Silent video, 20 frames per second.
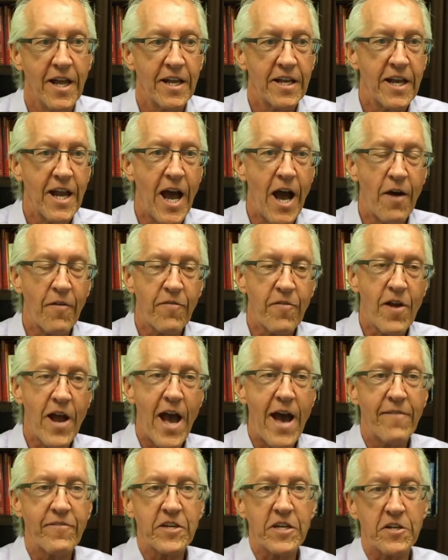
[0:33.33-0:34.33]
Now for
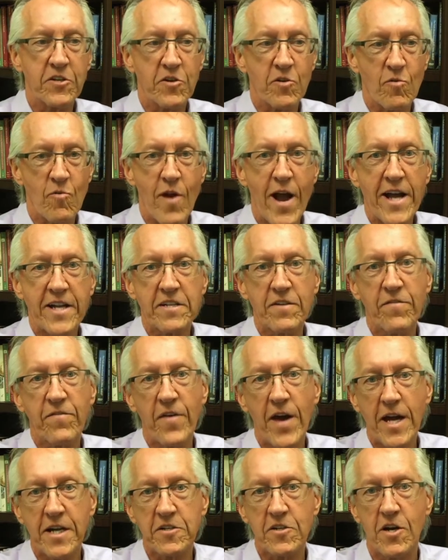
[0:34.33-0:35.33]
having a direct
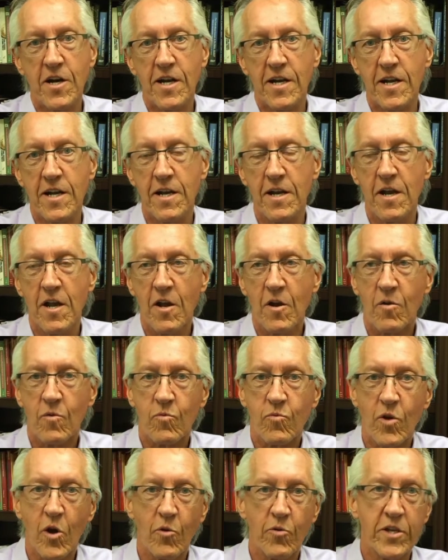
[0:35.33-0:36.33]
effect on it,
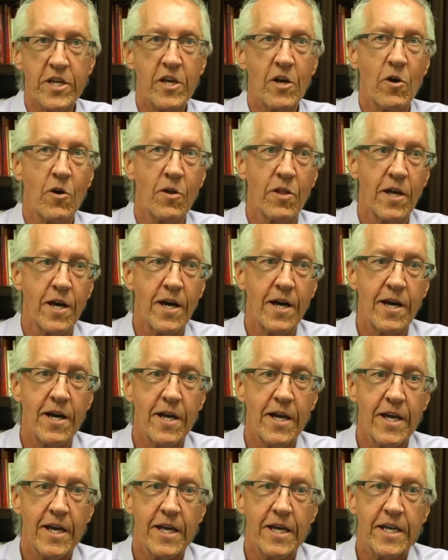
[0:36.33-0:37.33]
rhodiola
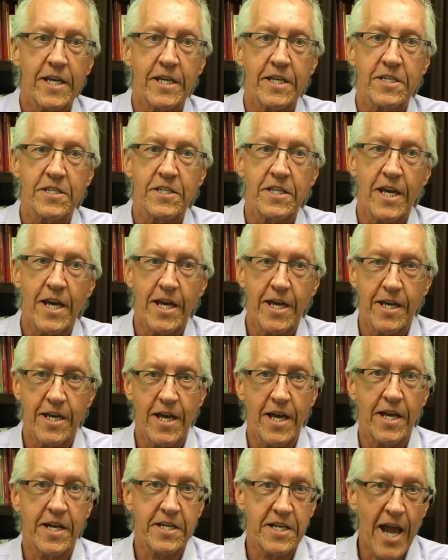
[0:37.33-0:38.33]
is a
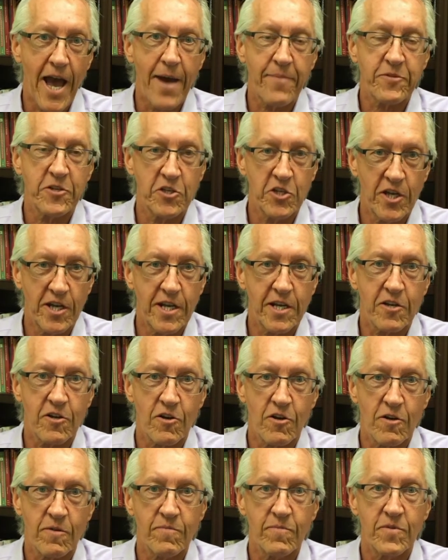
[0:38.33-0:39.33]
adaptogenic
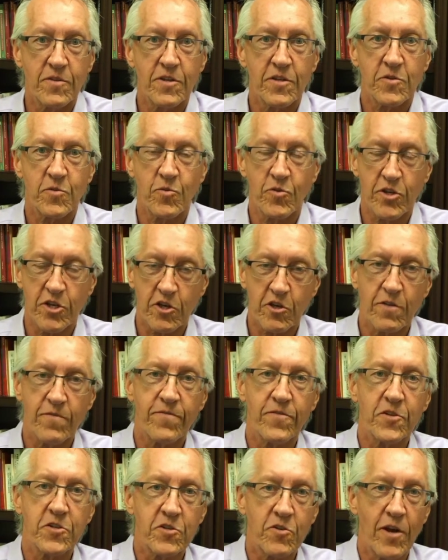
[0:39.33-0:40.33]
herb that's really
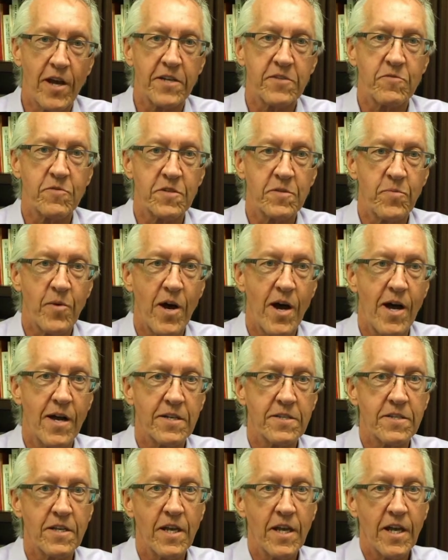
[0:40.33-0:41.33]
good for stress
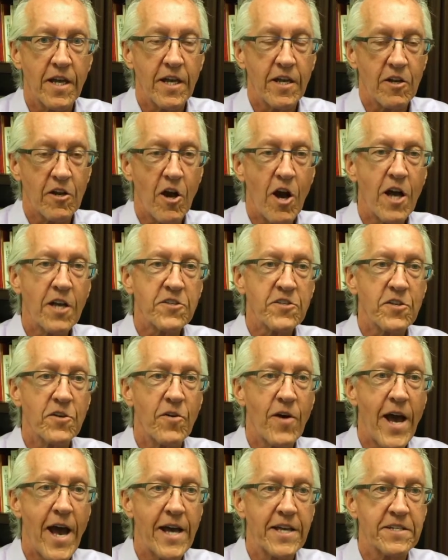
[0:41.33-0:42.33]
response. It
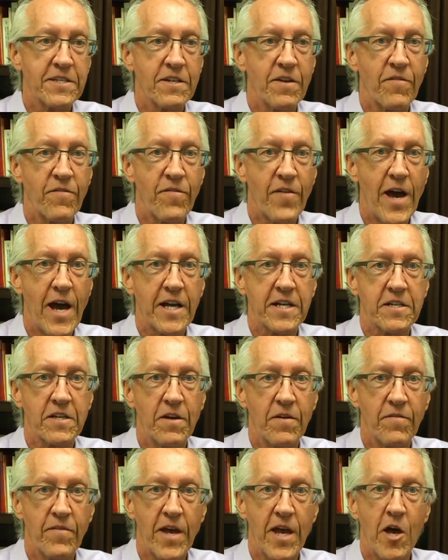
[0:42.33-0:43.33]
also has an effect
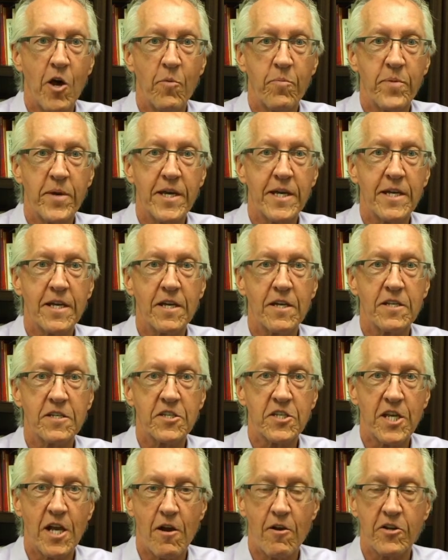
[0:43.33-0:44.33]
of helping
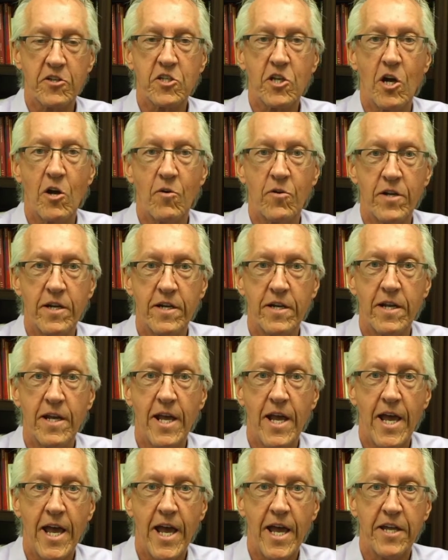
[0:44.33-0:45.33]
serotonin
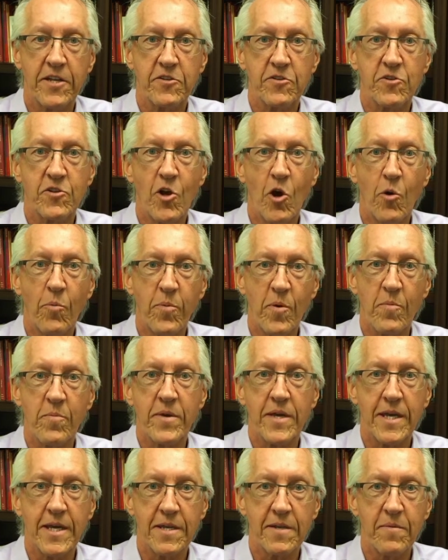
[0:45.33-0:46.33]
and
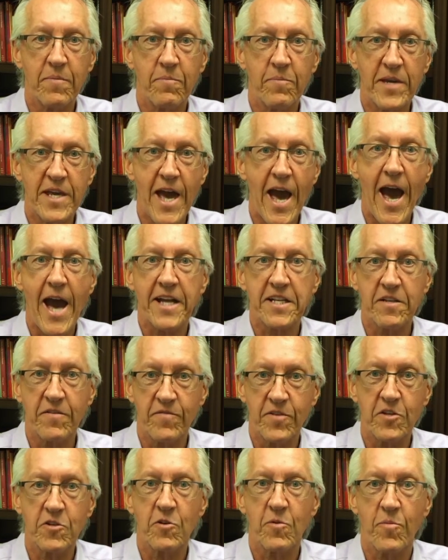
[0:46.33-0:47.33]
dopamine be
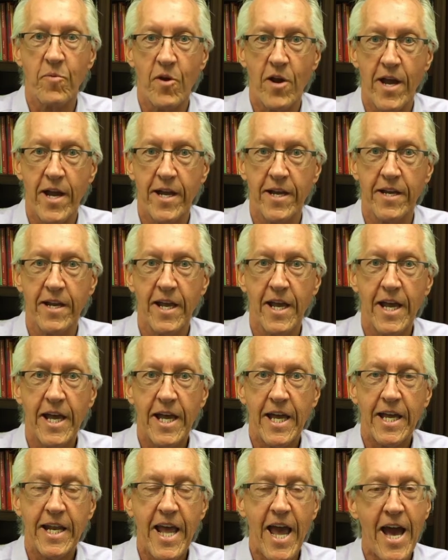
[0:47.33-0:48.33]
active in your brain.
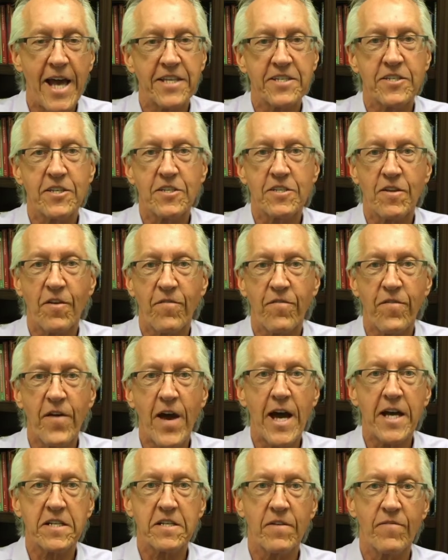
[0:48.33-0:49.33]
It has this
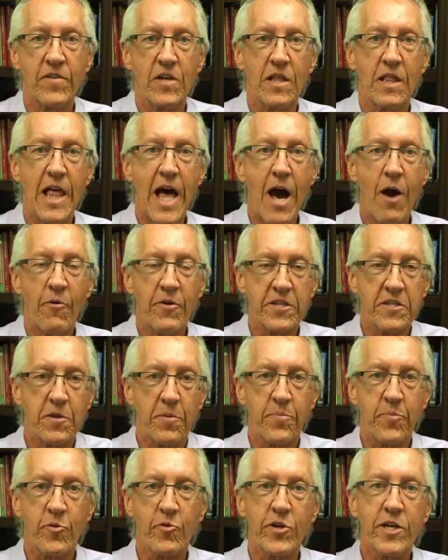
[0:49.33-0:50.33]
effect of allowing
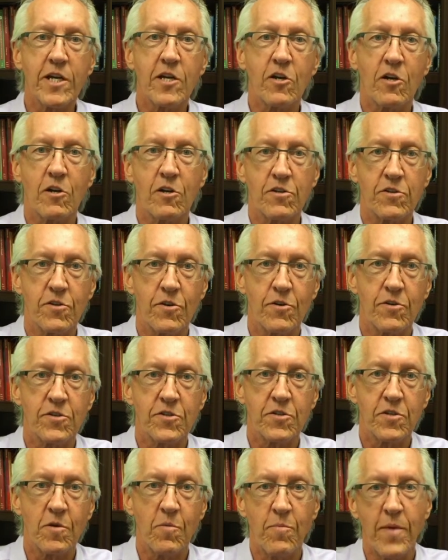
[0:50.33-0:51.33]
the
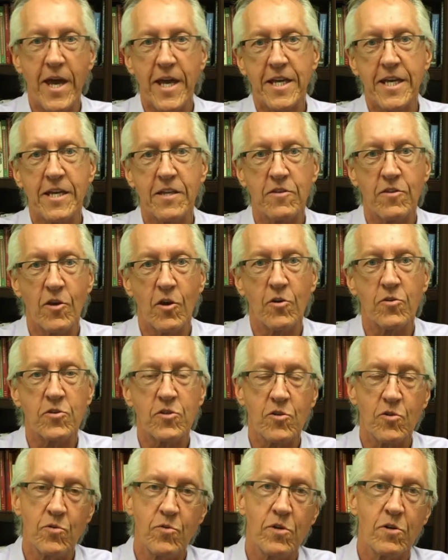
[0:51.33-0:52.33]
precursors to making
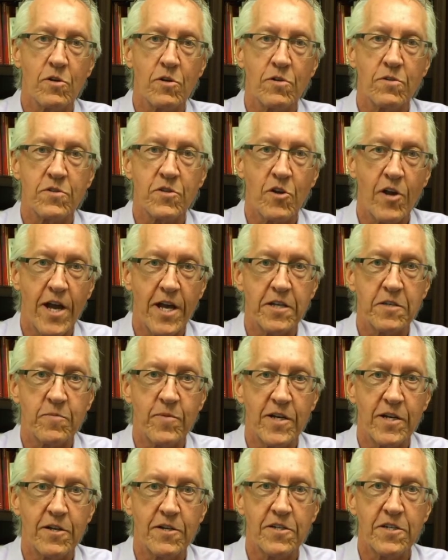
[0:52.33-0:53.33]
those two
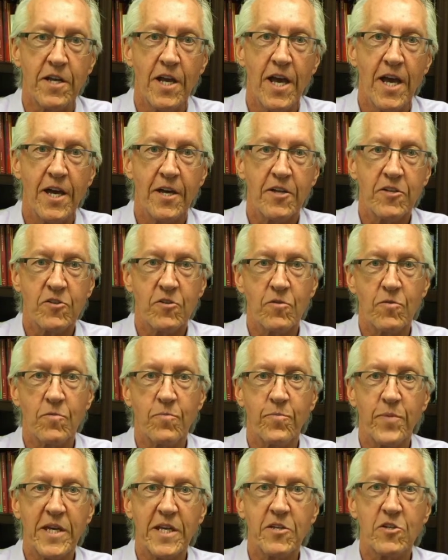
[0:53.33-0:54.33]
neurotransmitters to
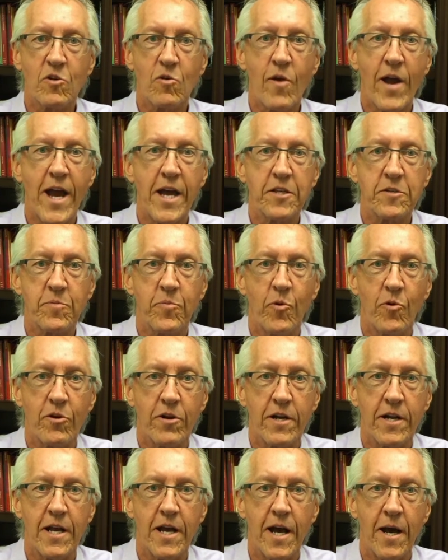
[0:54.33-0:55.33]
be
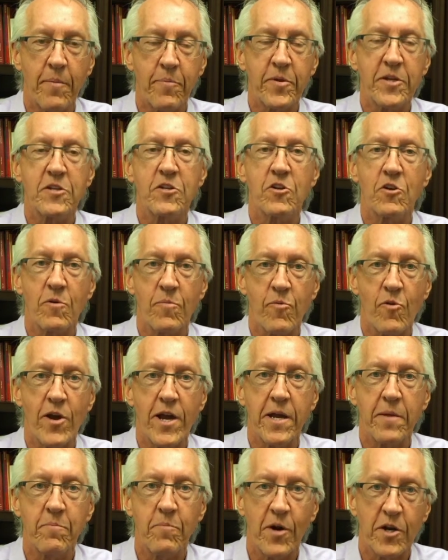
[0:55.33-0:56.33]
transported up into your
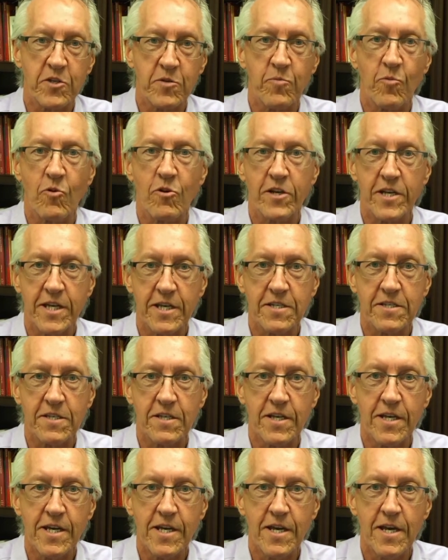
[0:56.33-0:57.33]
brain much more
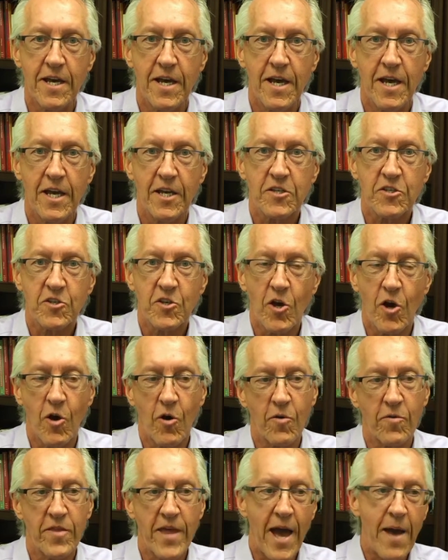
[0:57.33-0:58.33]
easily.
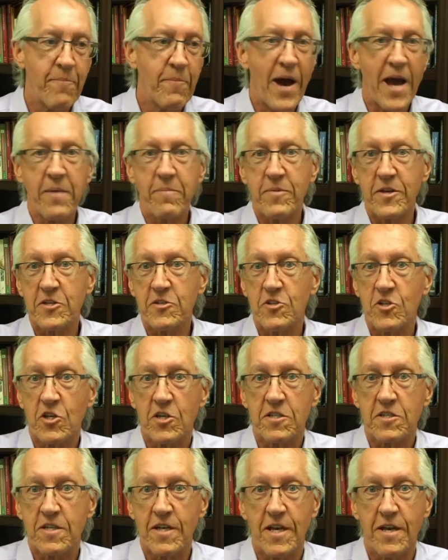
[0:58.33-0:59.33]
So that might be
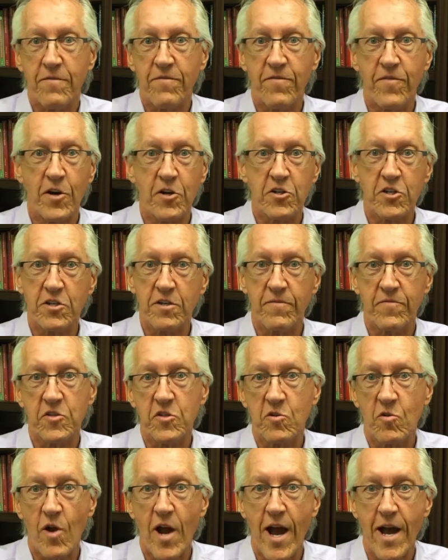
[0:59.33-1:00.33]
just a function of
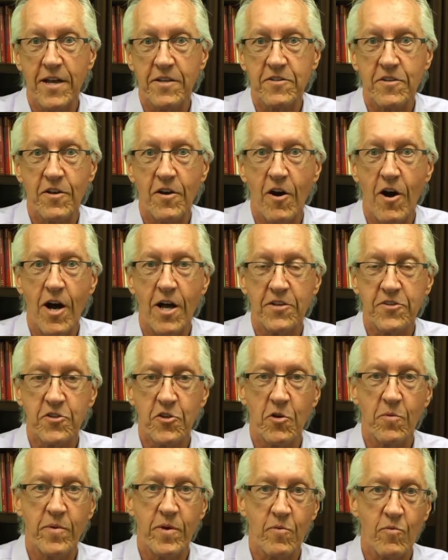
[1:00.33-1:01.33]
stress
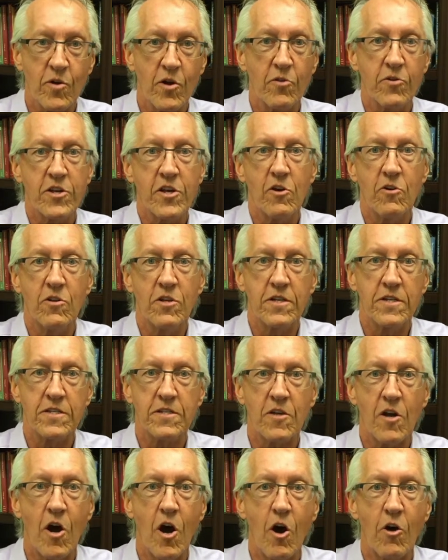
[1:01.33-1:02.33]
also, but rhodiola
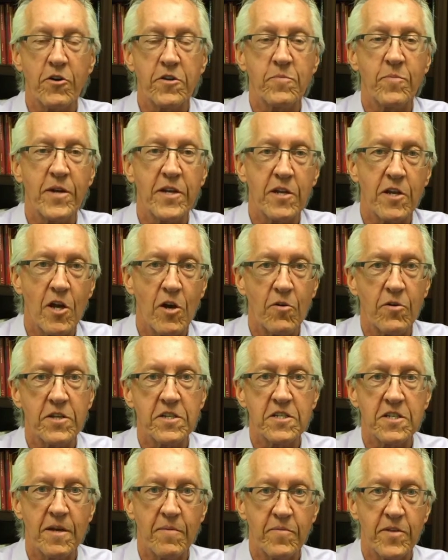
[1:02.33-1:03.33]
has always been known
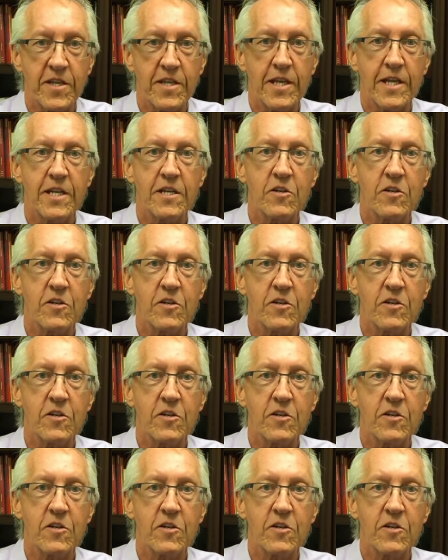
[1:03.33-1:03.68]
as something that